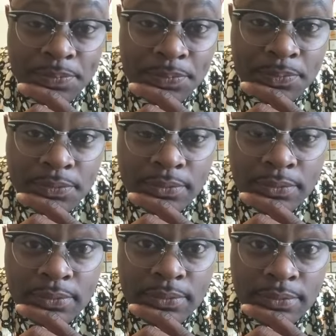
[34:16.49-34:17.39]

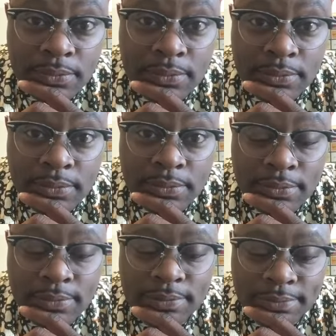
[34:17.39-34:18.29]
Nobody speaks.